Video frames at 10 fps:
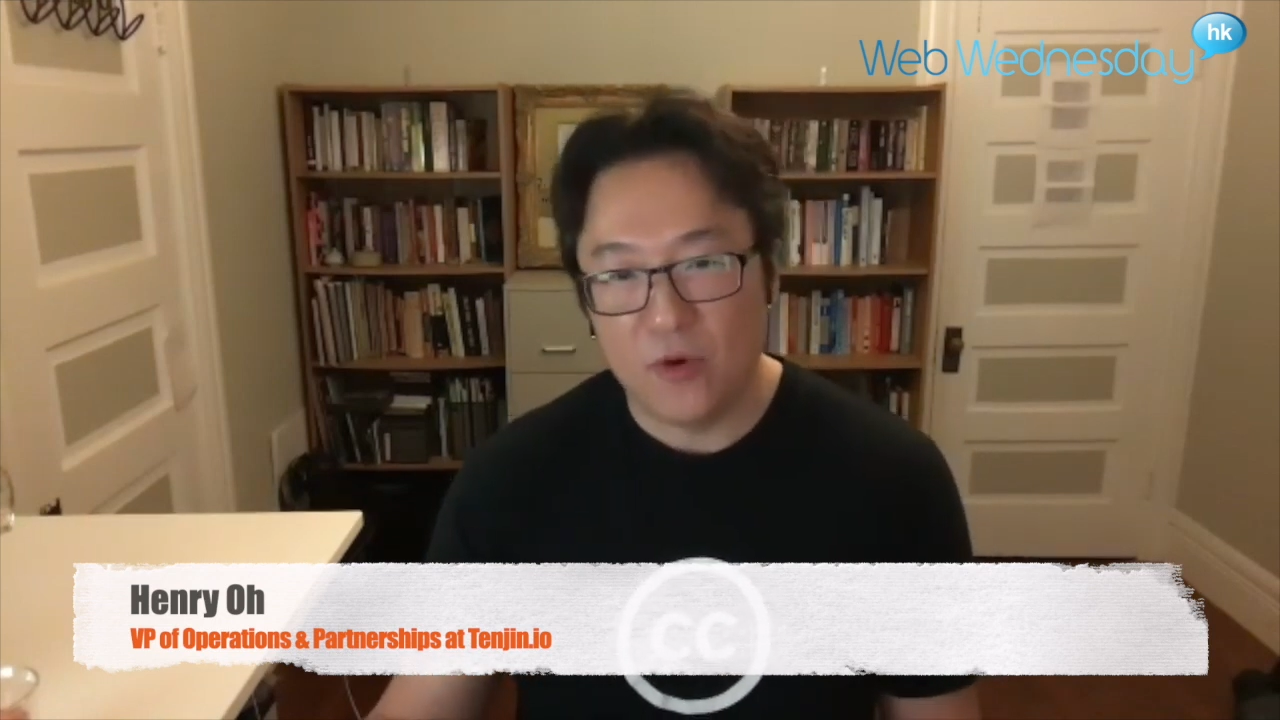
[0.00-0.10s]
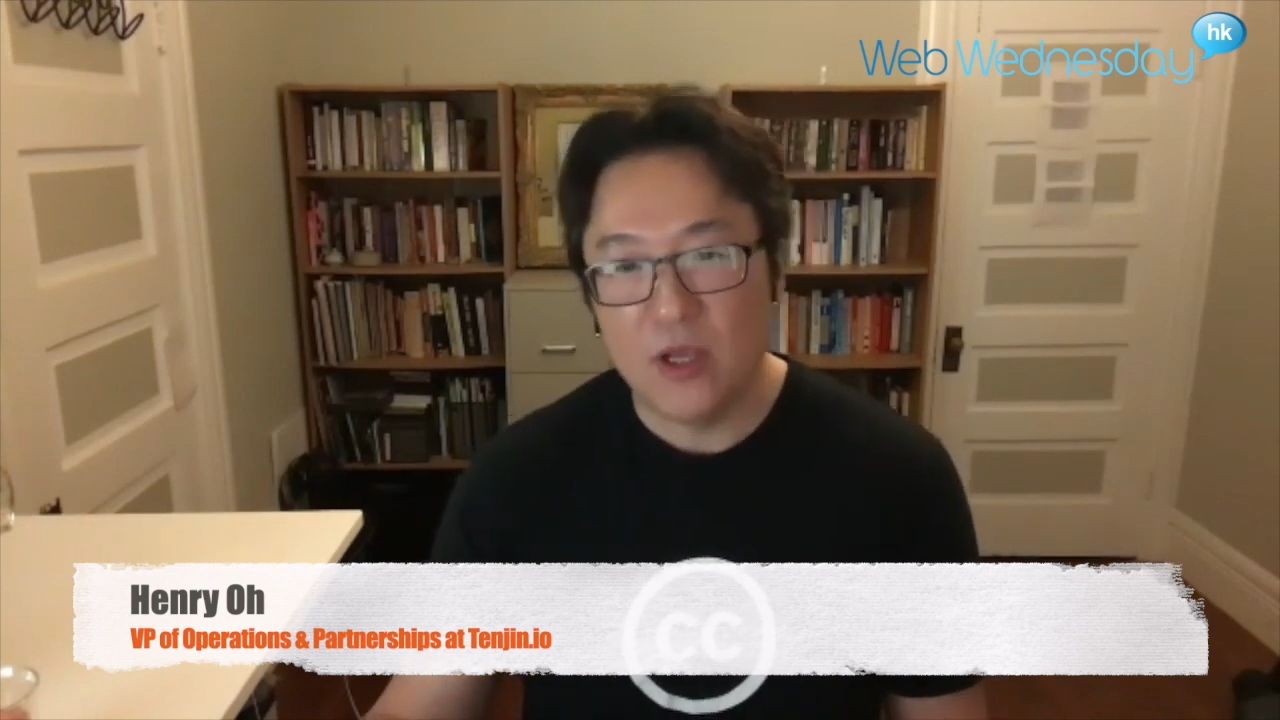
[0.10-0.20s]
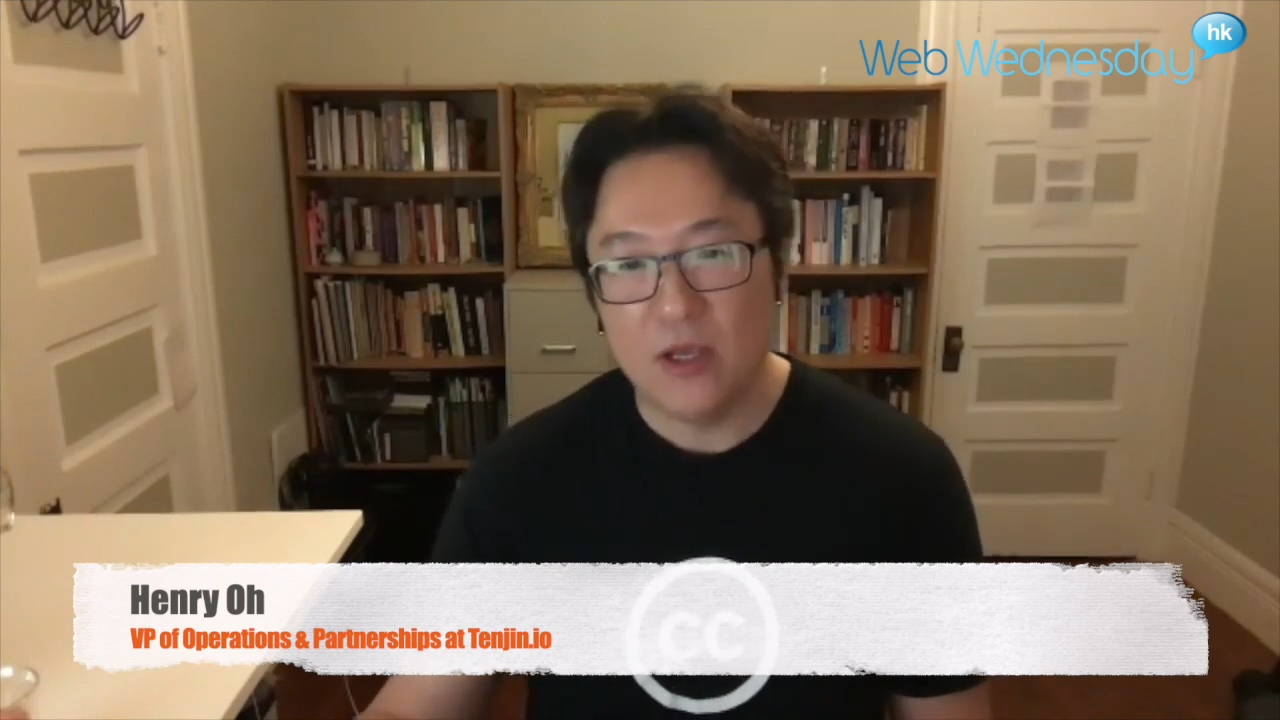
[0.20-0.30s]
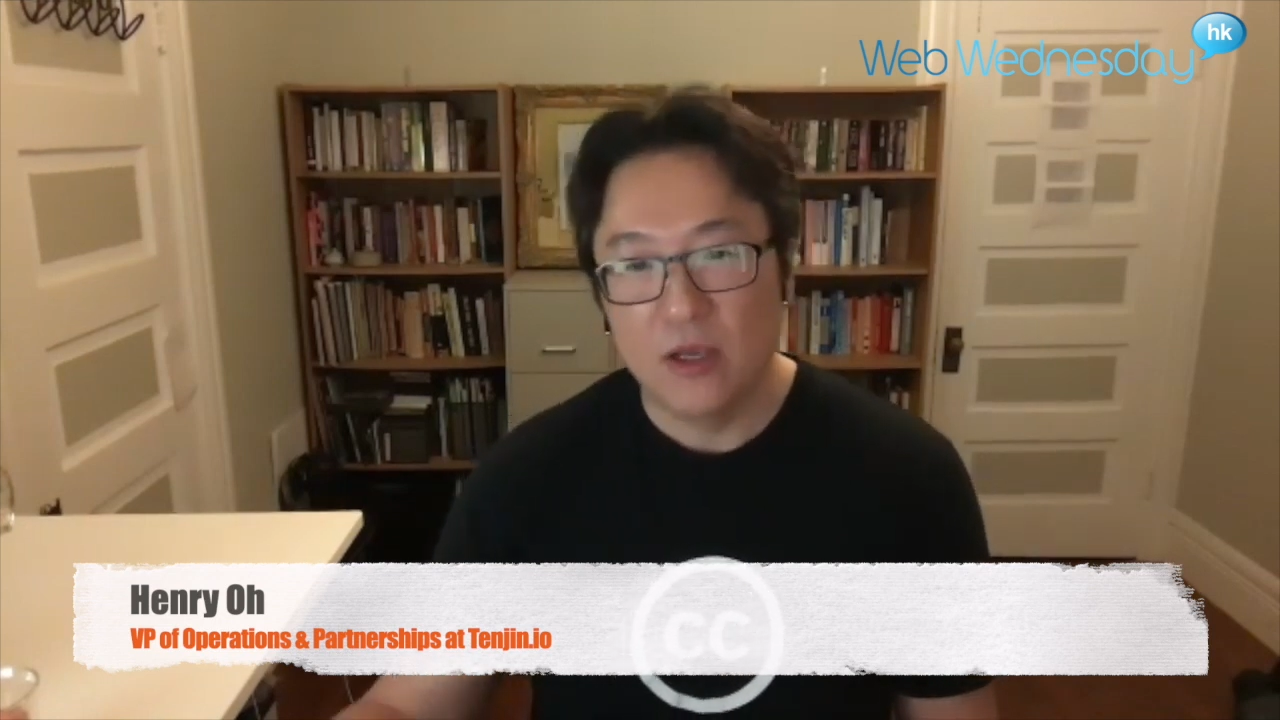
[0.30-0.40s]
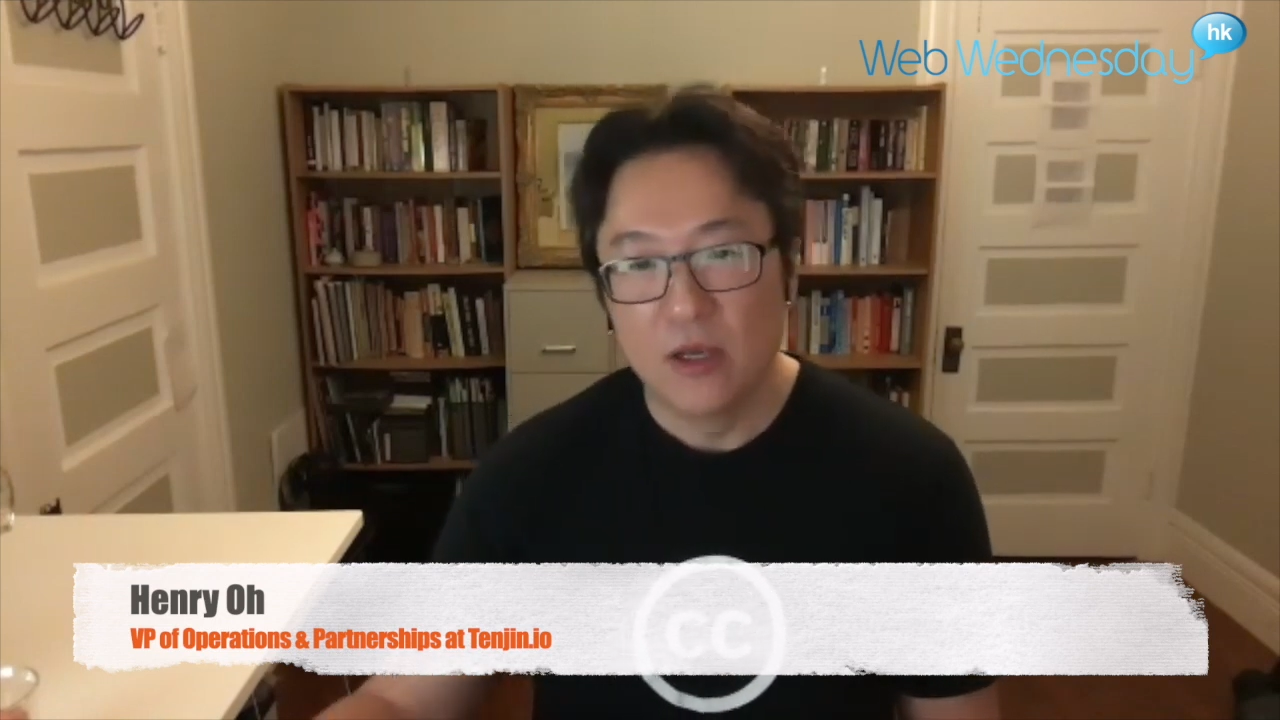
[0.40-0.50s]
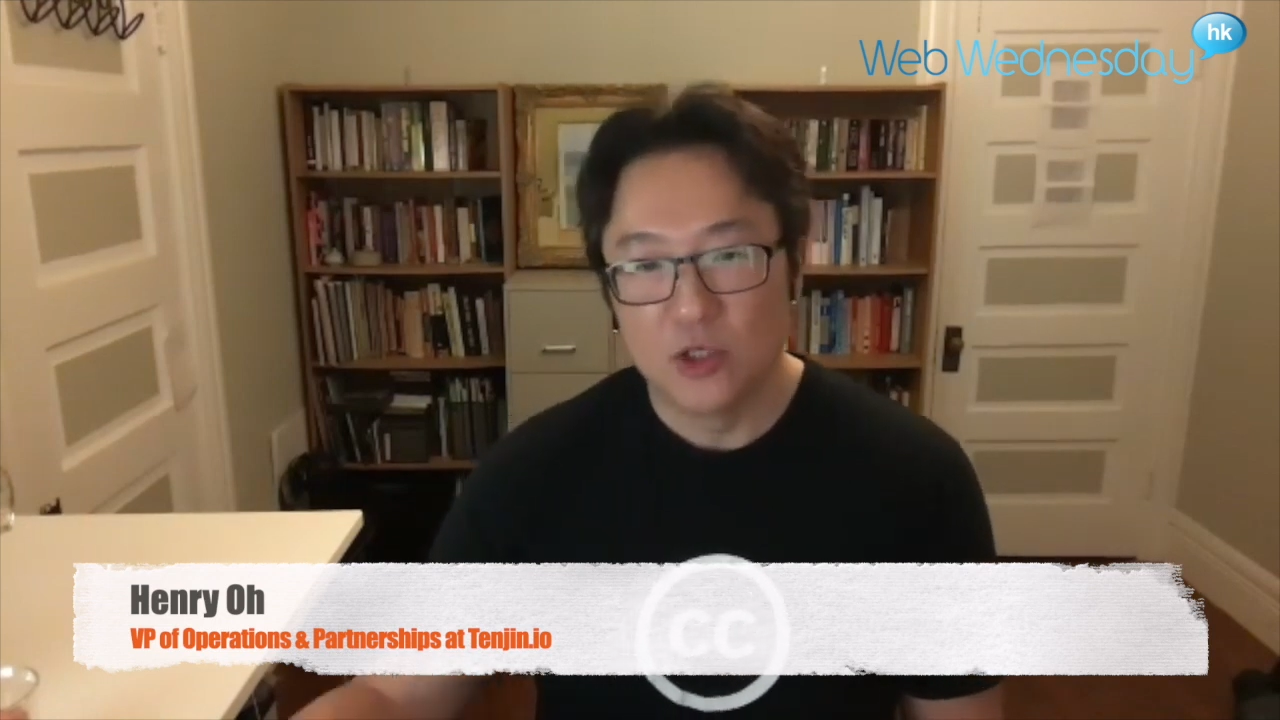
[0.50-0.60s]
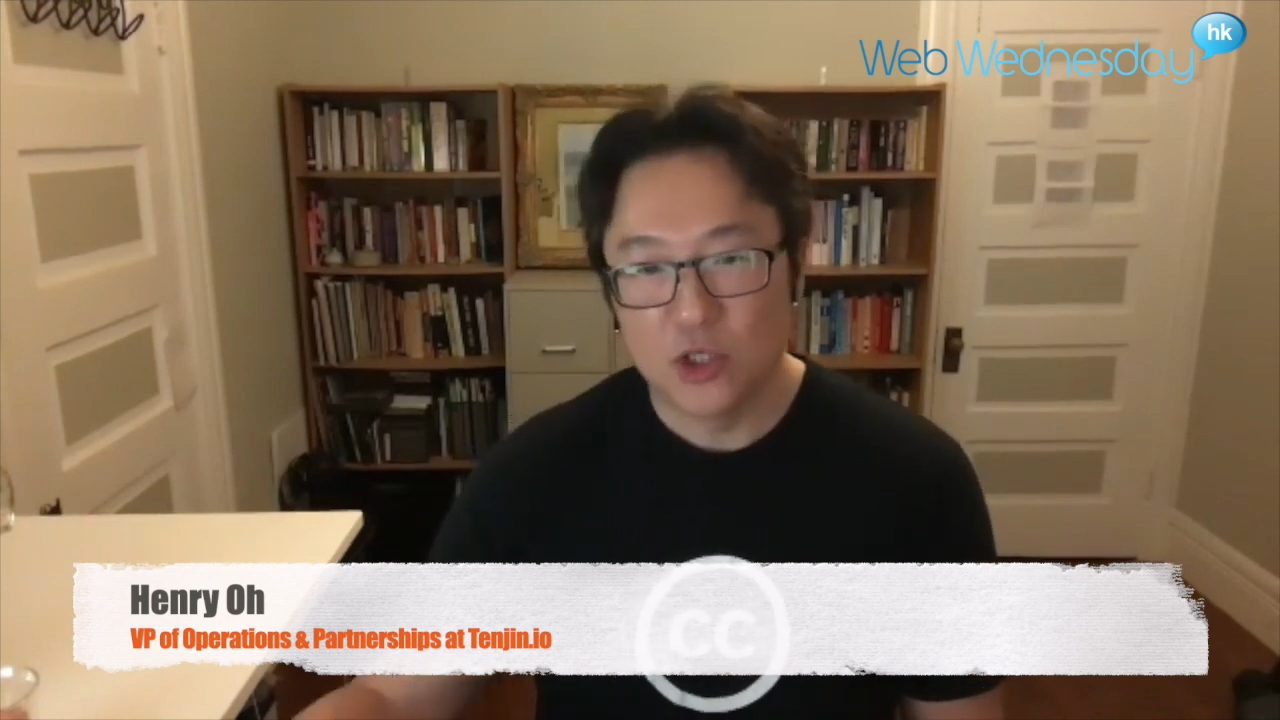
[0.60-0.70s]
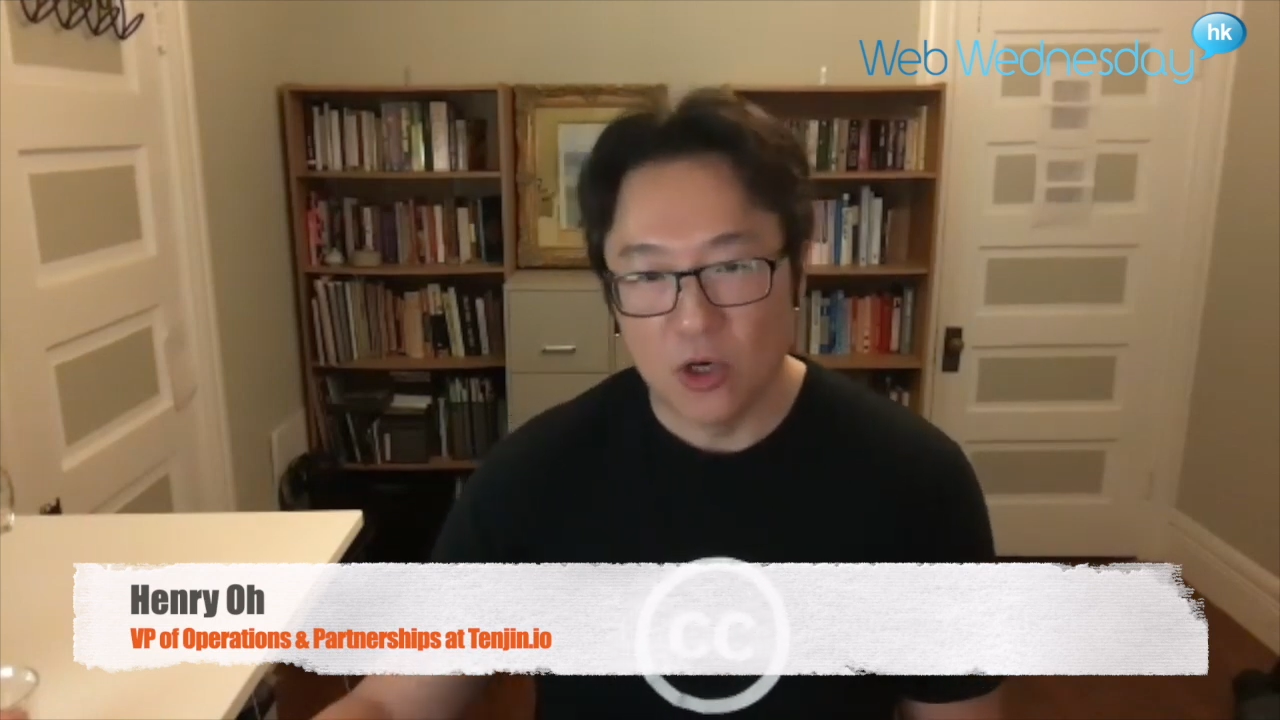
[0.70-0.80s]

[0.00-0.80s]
free